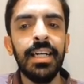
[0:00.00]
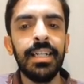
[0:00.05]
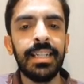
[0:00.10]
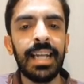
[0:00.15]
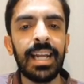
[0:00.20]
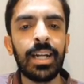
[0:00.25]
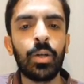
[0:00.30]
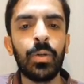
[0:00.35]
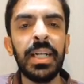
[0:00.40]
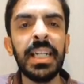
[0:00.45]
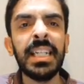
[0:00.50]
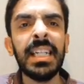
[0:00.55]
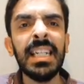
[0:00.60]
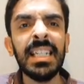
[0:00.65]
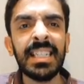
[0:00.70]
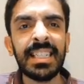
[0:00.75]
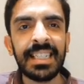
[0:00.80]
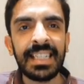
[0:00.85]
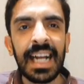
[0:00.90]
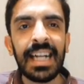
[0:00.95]
they
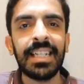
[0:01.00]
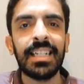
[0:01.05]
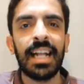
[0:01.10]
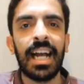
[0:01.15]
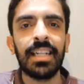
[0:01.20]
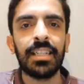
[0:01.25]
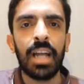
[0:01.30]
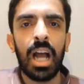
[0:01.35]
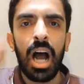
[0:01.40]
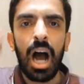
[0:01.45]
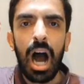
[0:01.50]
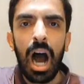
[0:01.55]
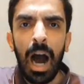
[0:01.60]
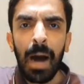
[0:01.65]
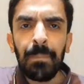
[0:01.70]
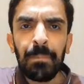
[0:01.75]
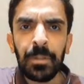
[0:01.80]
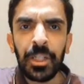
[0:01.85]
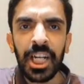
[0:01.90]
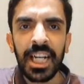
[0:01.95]
quickly say that
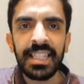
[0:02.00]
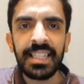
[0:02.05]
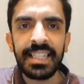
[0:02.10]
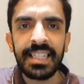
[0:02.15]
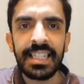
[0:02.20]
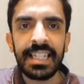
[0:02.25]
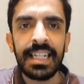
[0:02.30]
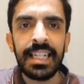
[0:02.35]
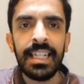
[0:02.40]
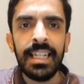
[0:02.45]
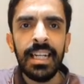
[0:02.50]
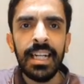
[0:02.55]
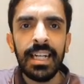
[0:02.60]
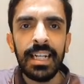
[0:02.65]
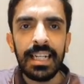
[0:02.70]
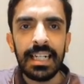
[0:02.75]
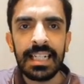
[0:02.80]
option C